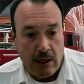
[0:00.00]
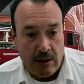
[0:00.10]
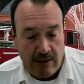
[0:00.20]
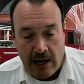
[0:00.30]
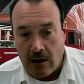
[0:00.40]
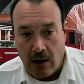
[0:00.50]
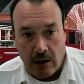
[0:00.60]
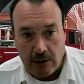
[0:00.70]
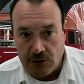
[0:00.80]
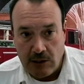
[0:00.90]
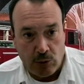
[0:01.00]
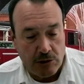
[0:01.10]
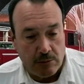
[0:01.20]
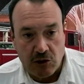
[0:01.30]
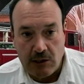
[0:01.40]
in that car because there was
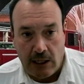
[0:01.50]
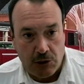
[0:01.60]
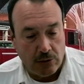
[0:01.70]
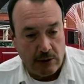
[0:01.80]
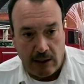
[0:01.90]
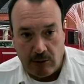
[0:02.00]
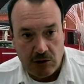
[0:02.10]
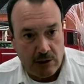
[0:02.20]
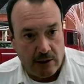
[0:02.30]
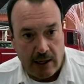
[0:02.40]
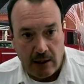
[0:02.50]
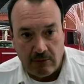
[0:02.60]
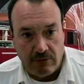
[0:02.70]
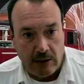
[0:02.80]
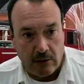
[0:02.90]
substantial damage to that
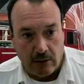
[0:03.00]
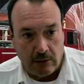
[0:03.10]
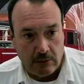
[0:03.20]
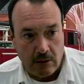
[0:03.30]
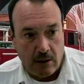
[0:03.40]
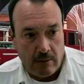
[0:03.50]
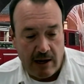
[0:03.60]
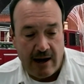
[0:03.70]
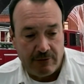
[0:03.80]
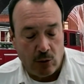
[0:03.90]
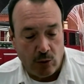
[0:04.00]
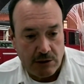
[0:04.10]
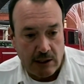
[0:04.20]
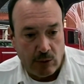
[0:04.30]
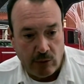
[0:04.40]
vehicle um, afterwards
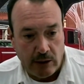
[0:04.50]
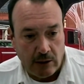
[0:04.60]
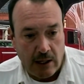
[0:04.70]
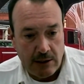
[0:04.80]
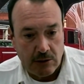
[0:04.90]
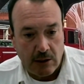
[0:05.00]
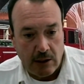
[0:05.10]
that we realized.